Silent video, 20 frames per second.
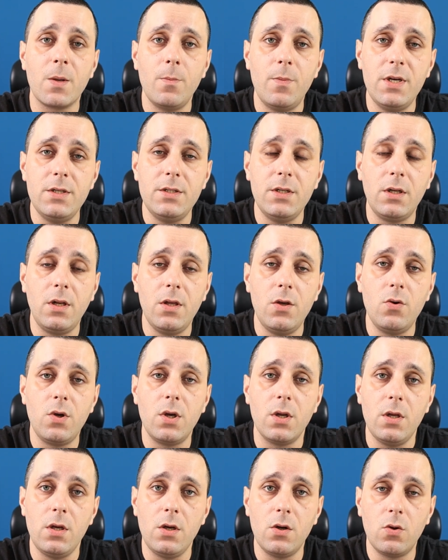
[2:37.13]
Basically, you
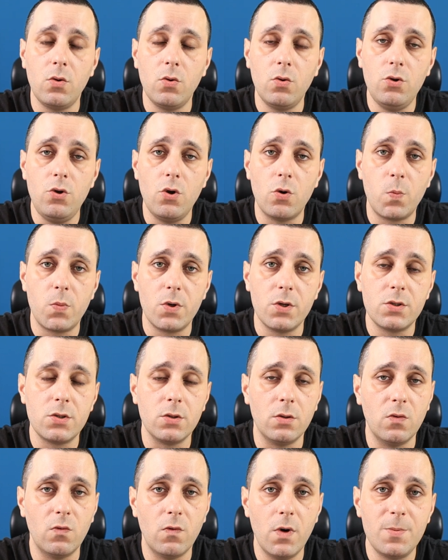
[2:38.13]
can include your
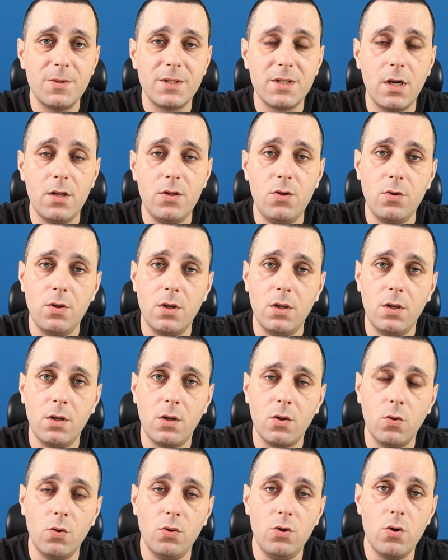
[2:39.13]
personal website, you can
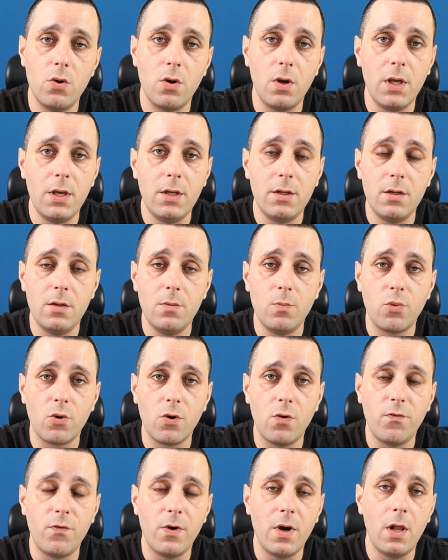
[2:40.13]
include your LinkedIn
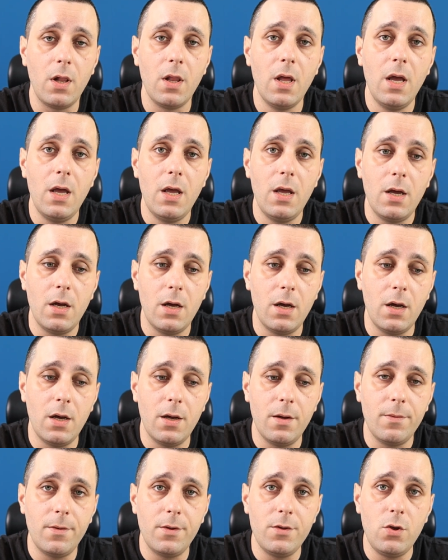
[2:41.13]
profile,
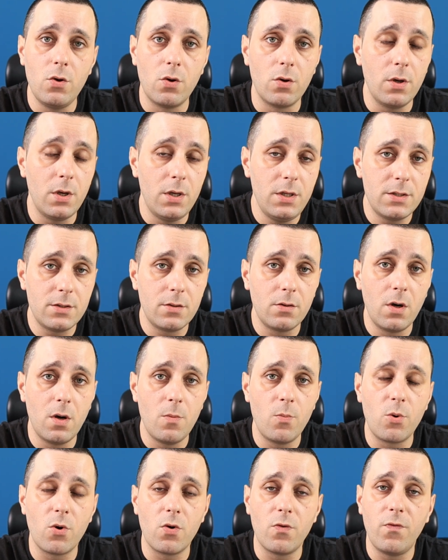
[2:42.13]
uh, your
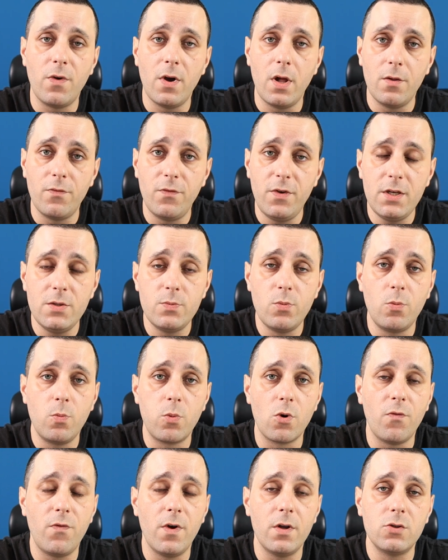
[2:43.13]
Instagram profile, Facebook
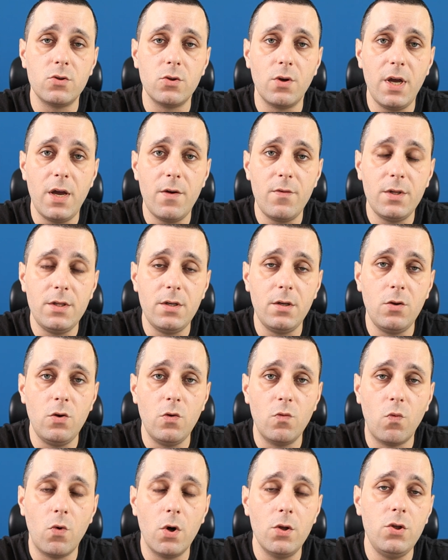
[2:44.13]
profile, so everything
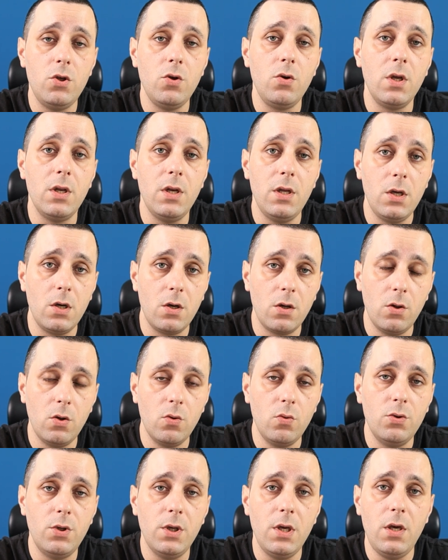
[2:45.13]
you want you can
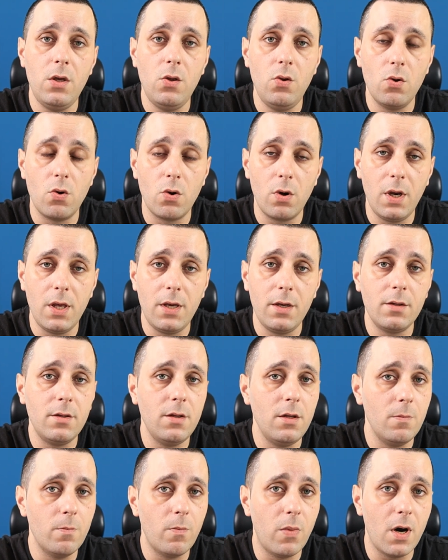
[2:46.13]
include in your
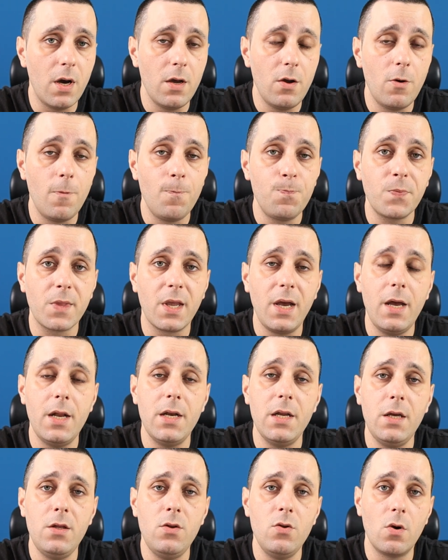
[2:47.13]
LinkedIn bio
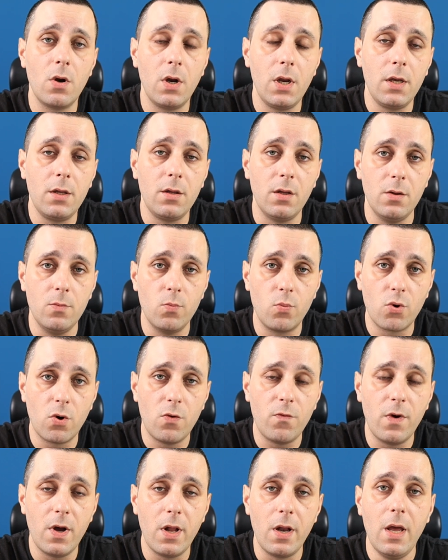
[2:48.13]
and in your LinkedIn
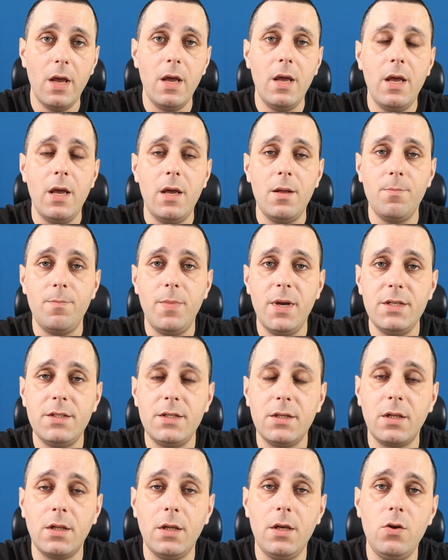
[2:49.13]
profile. And
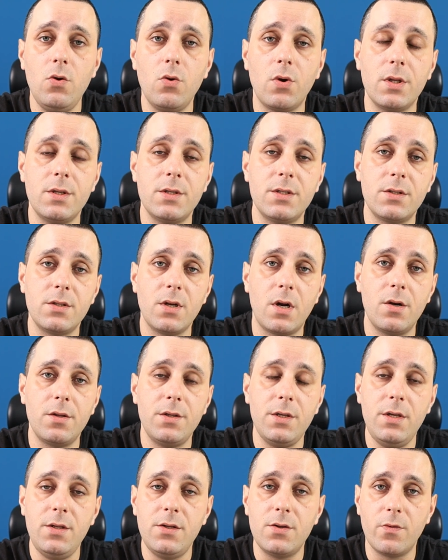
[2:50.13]
basically you can
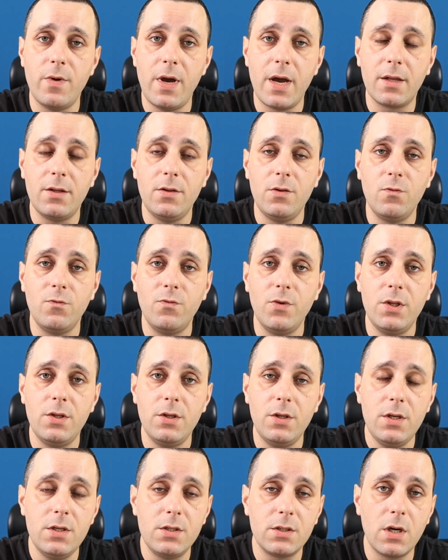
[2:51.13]
start interacting
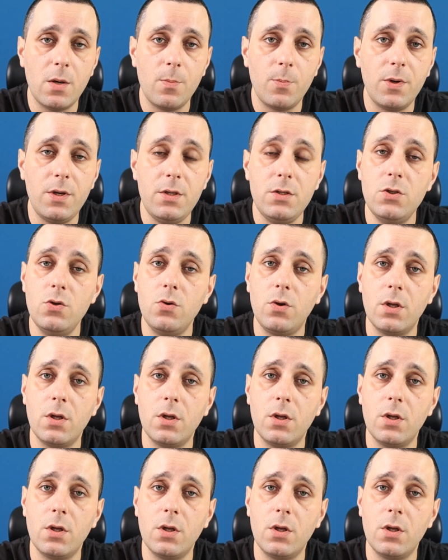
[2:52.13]
with these companies.